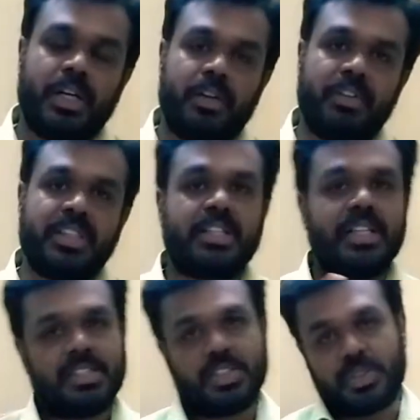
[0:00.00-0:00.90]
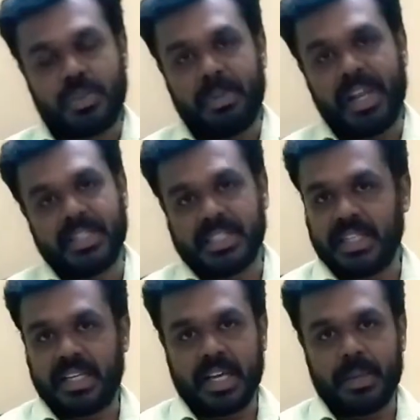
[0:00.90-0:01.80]
with the stipulated
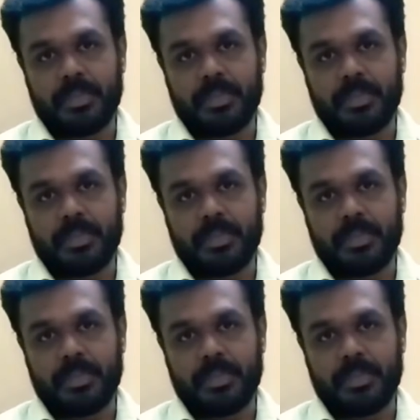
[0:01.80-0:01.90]
time.